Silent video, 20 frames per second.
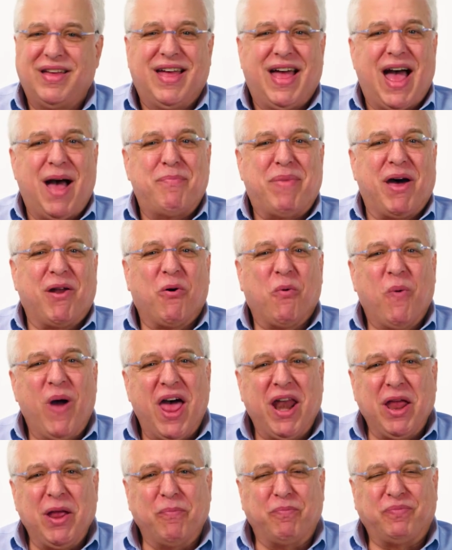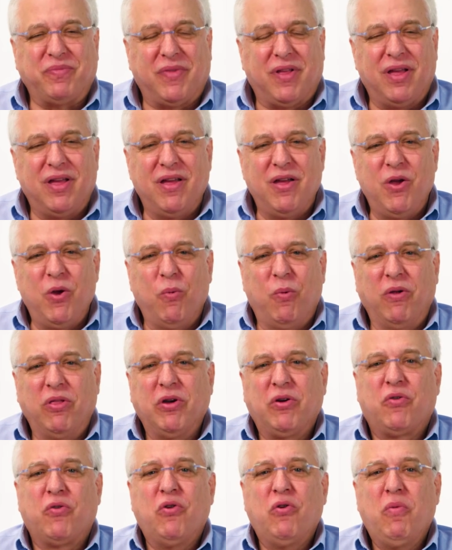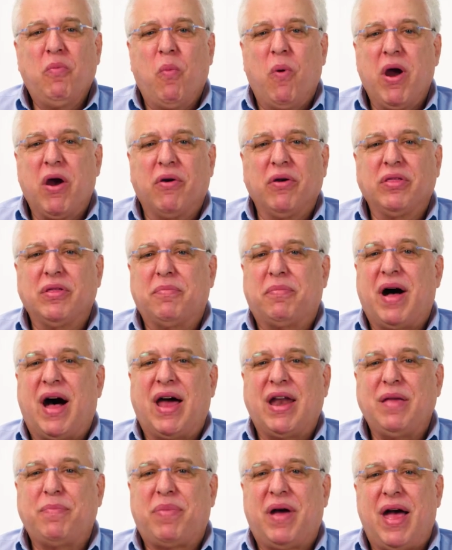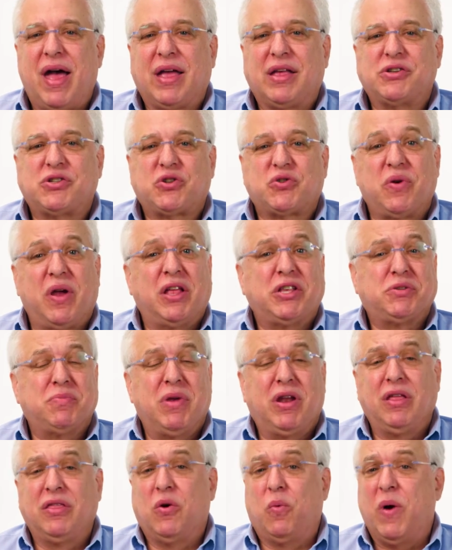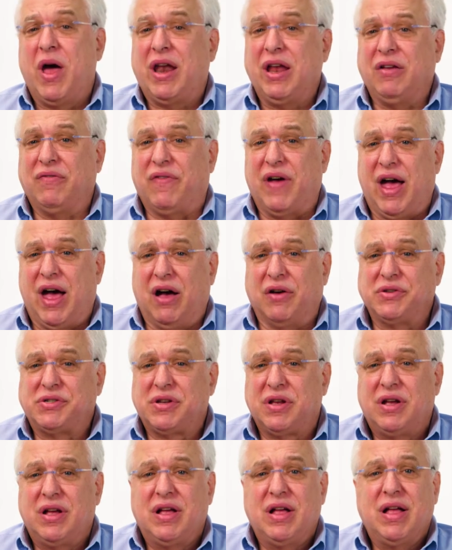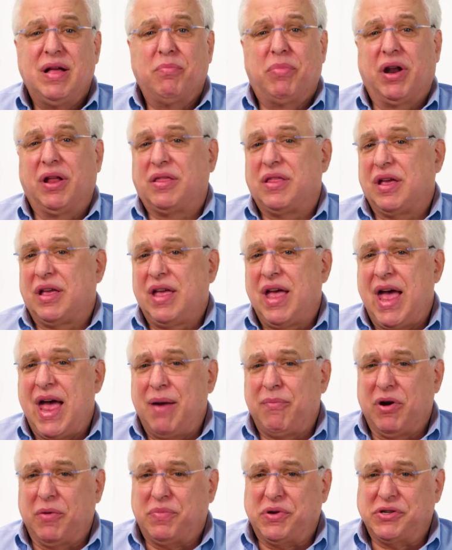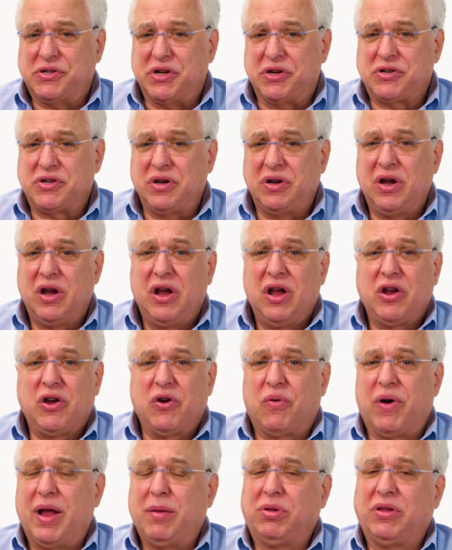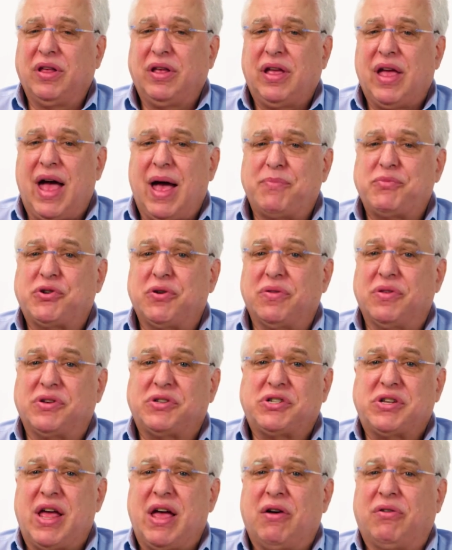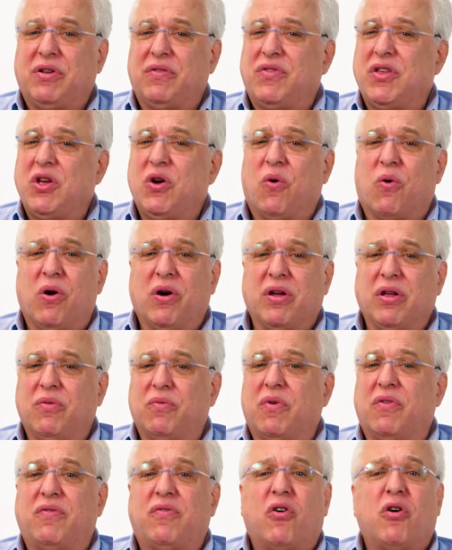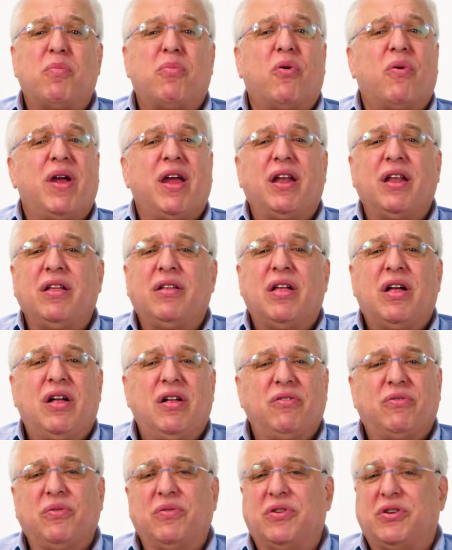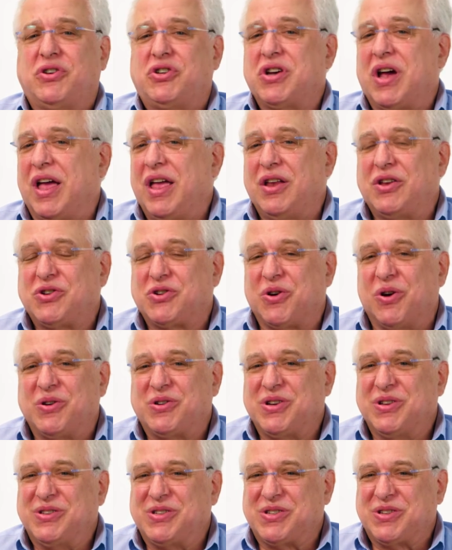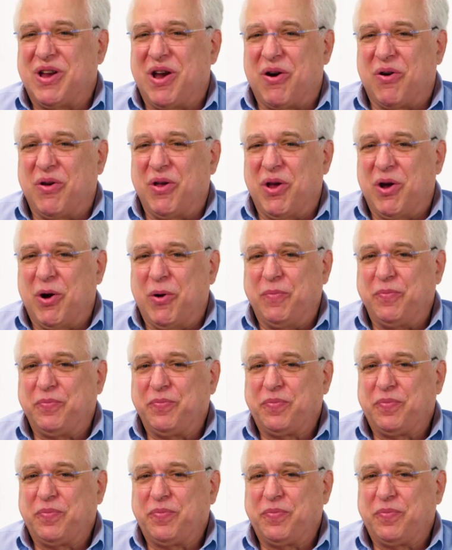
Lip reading: How about a wedding, where the groom wearing the body pack is transmitting the wedding vows, but at the camera position, you're able to capture the sound of the organ reverberating through the giant church in stereo.